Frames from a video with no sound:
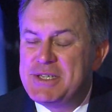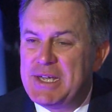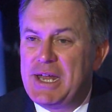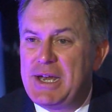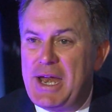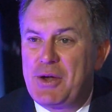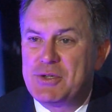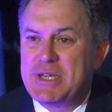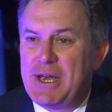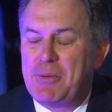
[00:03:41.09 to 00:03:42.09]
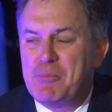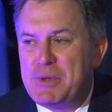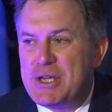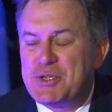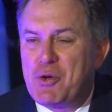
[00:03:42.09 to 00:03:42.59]
to get an anchor tenant.
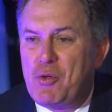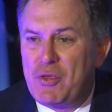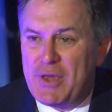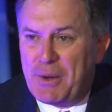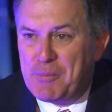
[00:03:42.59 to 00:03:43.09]
That's a cool thing.